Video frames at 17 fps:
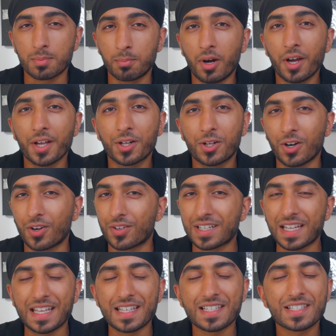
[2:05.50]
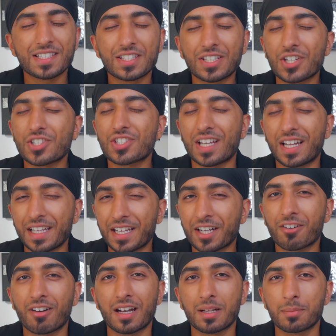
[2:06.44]
my god, is such an
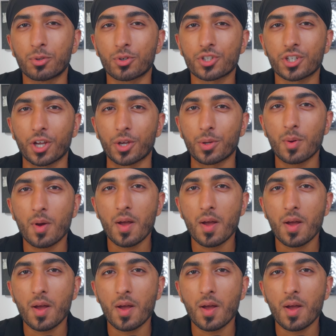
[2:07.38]
incredible show.